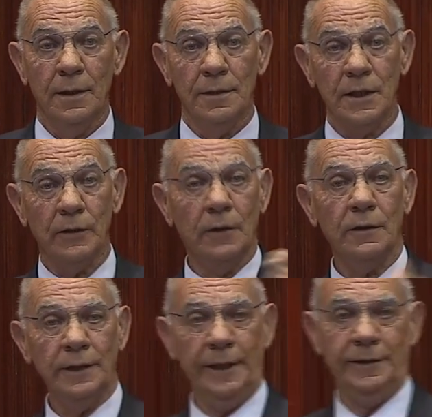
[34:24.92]
So I
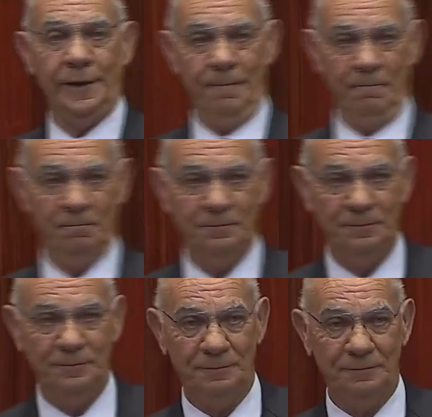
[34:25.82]
contacted him,
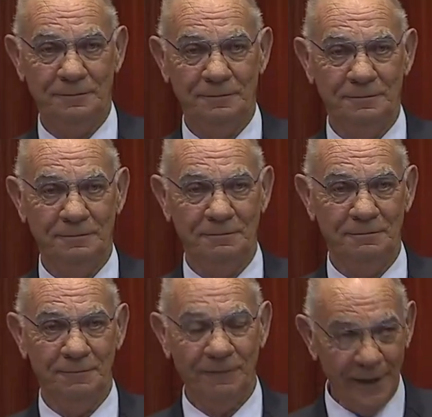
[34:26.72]

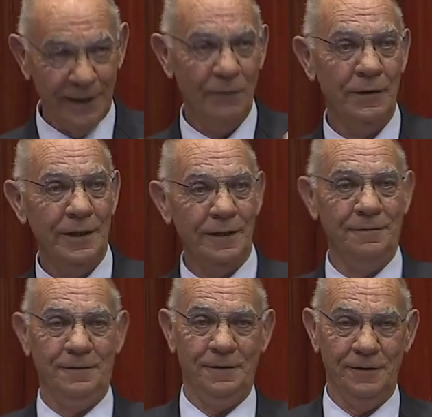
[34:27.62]
found out where he
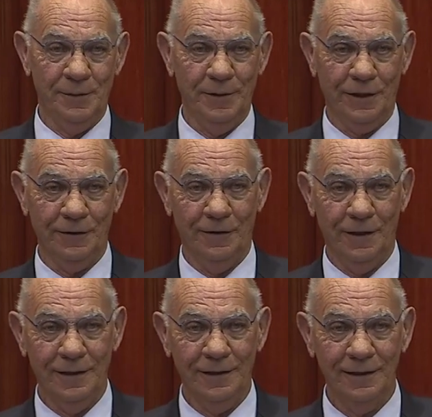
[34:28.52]
lived on this particular
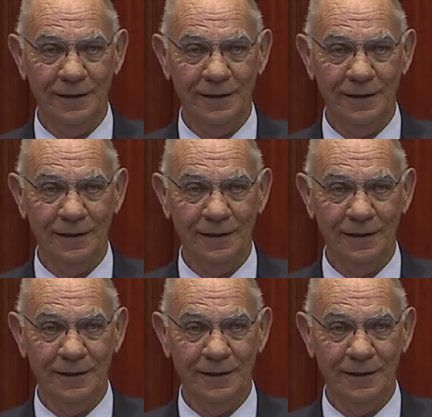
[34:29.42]
island.